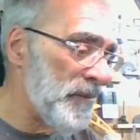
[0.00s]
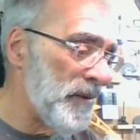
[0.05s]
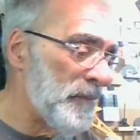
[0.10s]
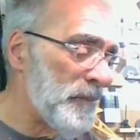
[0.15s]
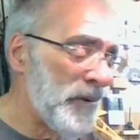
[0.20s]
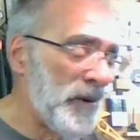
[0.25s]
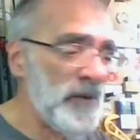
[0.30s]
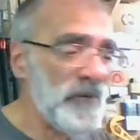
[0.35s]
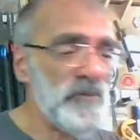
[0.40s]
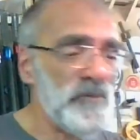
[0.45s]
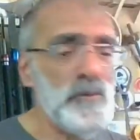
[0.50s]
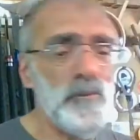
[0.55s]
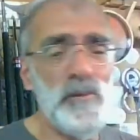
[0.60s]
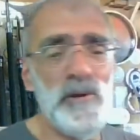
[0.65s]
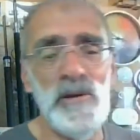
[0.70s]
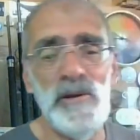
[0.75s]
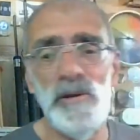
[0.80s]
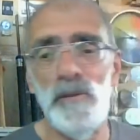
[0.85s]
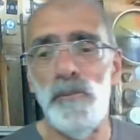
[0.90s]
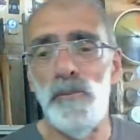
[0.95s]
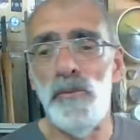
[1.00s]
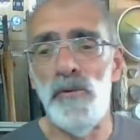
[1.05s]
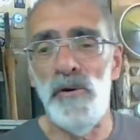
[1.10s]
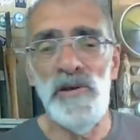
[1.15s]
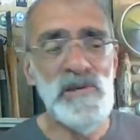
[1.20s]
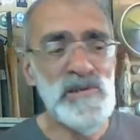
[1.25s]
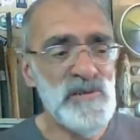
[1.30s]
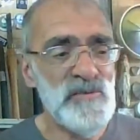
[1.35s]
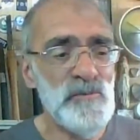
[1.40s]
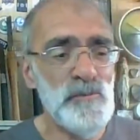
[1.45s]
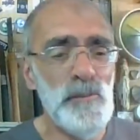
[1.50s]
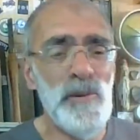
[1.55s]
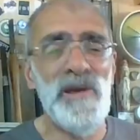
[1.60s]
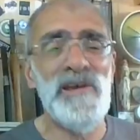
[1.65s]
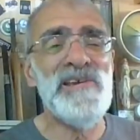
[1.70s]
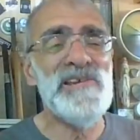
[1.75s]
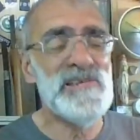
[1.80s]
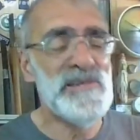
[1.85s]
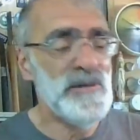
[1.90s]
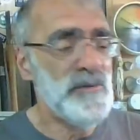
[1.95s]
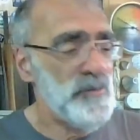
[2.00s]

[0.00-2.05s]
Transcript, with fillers: apart from being an abrasive paste,